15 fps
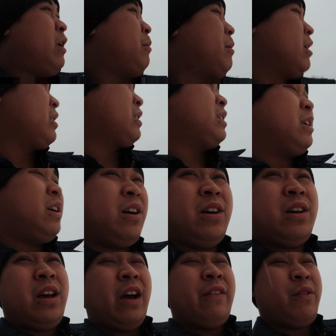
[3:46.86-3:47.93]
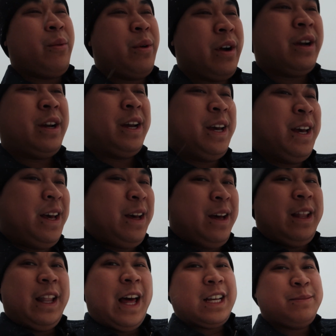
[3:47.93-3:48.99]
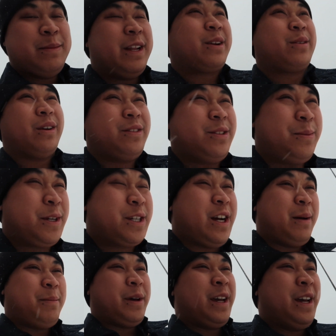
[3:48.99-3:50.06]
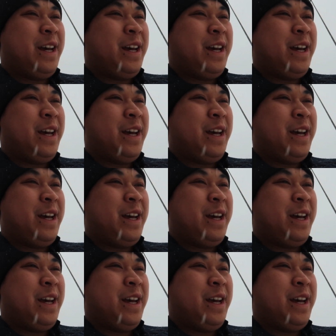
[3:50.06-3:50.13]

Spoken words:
Walmart, everywhere. Last minute Christmas shopping.